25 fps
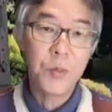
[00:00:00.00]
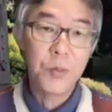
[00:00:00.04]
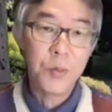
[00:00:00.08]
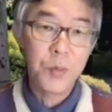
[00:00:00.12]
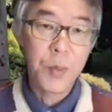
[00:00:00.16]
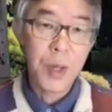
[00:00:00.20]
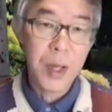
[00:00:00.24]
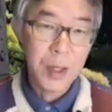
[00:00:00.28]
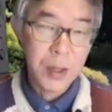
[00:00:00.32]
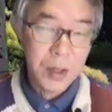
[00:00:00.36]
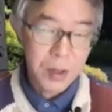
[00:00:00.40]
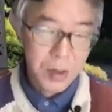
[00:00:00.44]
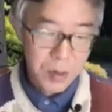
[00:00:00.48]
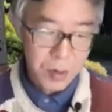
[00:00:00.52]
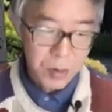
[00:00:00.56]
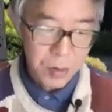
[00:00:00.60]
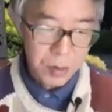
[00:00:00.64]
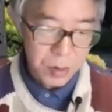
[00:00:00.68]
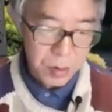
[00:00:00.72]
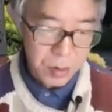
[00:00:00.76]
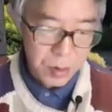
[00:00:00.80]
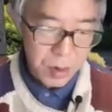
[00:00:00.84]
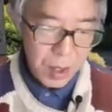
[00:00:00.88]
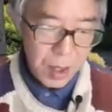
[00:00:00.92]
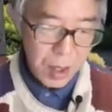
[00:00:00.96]
path
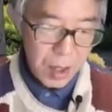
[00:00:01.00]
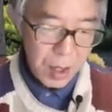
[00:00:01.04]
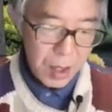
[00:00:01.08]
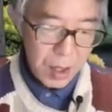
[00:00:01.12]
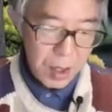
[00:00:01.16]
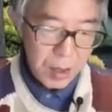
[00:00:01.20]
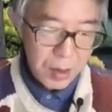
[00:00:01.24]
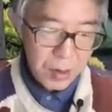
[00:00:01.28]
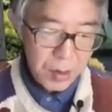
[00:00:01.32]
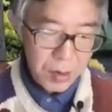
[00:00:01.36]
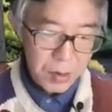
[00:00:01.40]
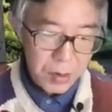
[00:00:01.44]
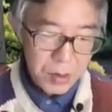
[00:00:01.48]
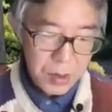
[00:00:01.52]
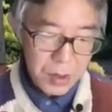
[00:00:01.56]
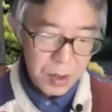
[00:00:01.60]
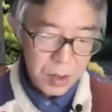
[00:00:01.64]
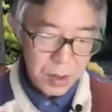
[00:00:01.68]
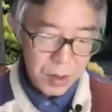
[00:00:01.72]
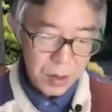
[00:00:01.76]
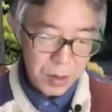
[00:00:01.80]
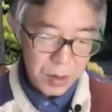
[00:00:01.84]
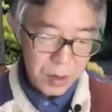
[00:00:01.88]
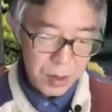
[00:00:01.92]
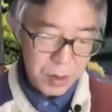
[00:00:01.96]
2 and
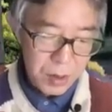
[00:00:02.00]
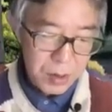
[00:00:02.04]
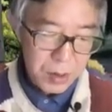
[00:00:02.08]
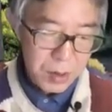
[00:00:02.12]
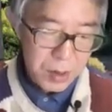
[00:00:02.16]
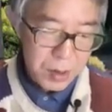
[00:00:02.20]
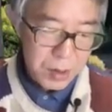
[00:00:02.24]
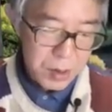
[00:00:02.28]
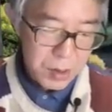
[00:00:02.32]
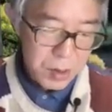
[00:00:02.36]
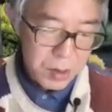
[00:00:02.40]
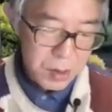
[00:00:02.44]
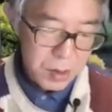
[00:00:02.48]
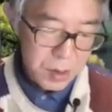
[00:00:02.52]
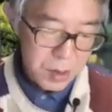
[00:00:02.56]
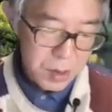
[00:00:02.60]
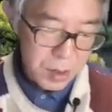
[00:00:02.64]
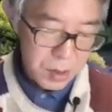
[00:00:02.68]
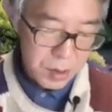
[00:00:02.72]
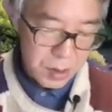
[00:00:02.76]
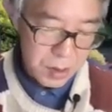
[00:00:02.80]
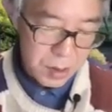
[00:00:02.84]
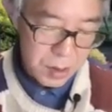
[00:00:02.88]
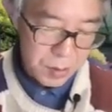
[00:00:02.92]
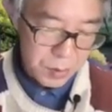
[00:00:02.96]
consider the
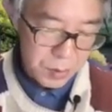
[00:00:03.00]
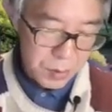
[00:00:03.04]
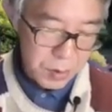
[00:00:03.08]
system,